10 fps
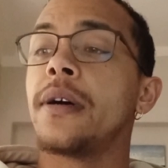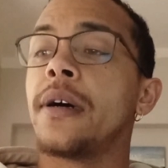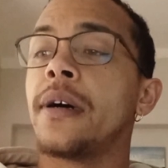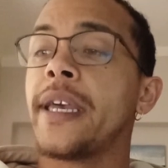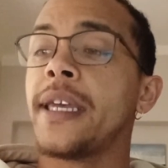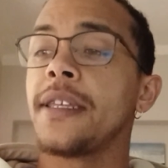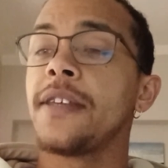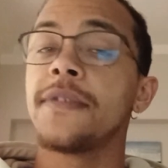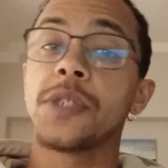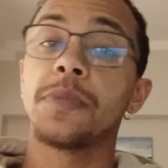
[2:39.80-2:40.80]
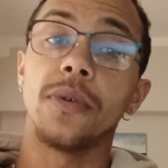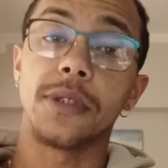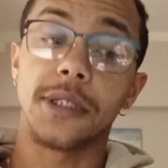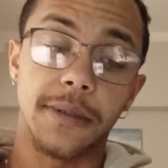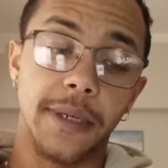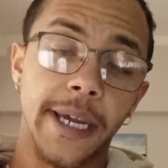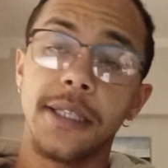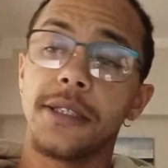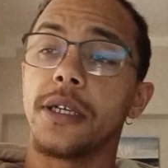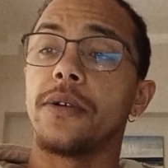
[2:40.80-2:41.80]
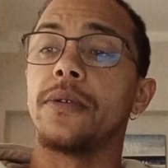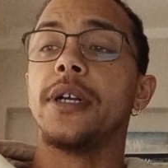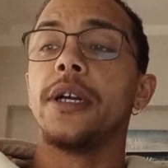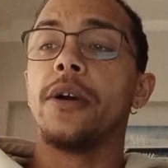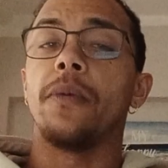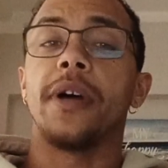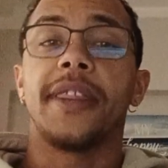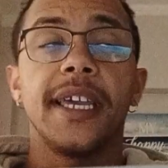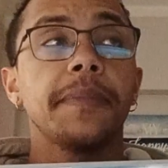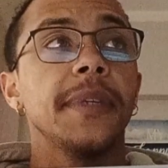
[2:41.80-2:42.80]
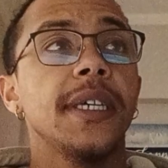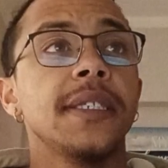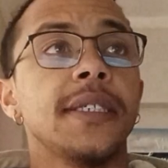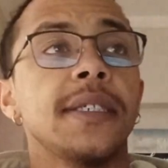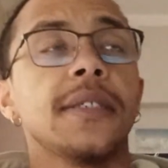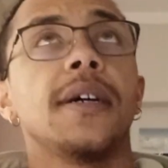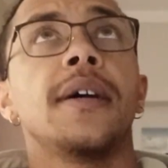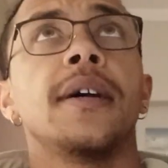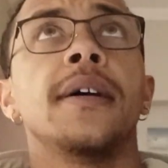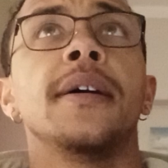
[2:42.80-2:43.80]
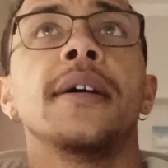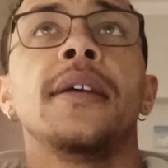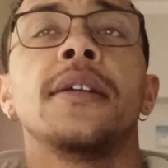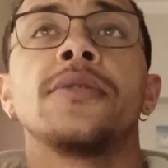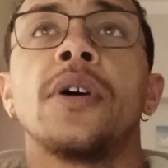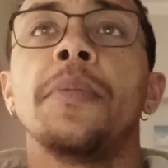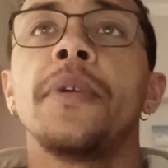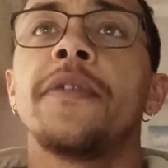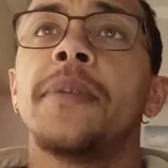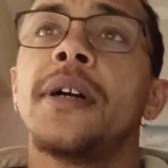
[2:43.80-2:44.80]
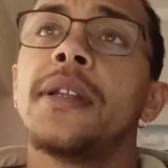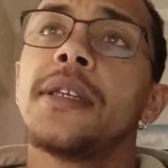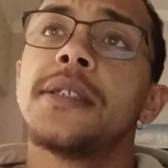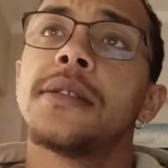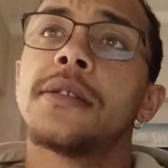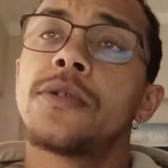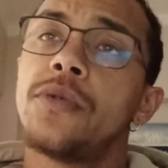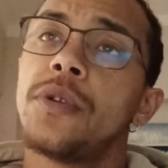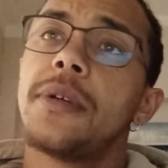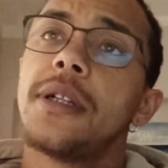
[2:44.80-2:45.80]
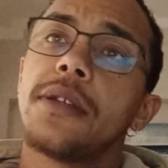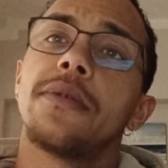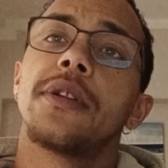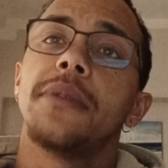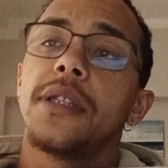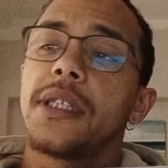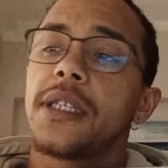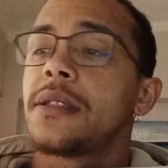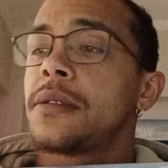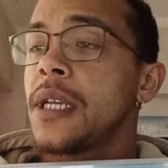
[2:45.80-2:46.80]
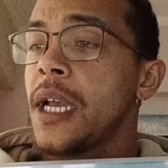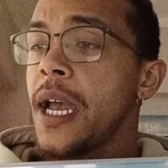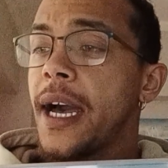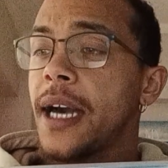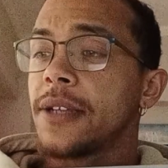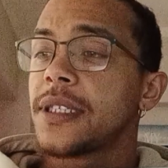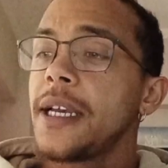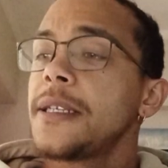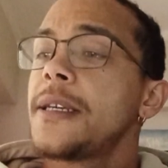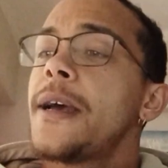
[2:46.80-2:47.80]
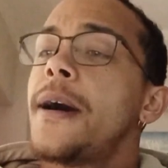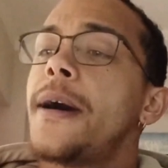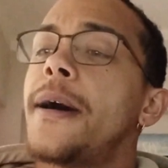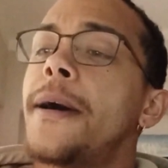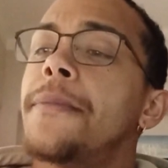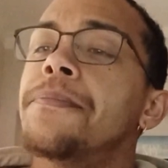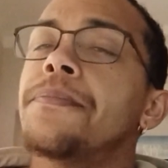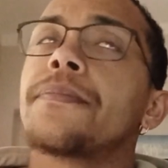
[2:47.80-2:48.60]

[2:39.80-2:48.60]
and even sports, right? So what that means is an example of a building is the school building or the building that is outside. Um,